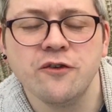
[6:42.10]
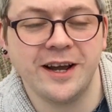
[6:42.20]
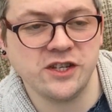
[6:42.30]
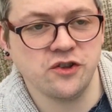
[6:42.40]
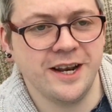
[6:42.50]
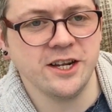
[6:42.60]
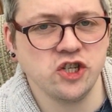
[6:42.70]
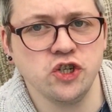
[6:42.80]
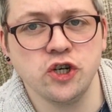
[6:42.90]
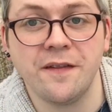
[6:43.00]
Right, so the
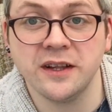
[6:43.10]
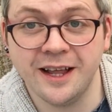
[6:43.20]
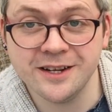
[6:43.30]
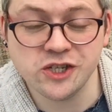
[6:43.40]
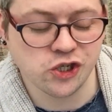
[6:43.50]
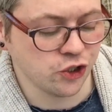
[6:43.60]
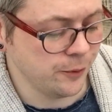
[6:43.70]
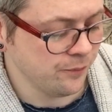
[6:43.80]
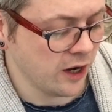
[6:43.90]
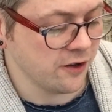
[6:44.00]
next two and the last
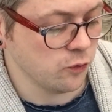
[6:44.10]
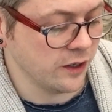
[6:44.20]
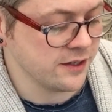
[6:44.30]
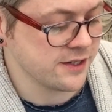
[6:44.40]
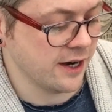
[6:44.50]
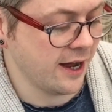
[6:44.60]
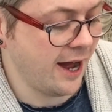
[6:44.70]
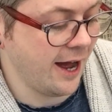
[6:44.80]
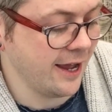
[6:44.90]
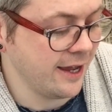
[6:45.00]
two are the ones that
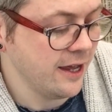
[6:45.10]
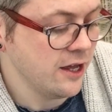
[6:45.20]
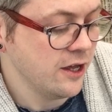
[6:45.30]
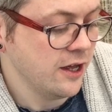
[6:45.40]
I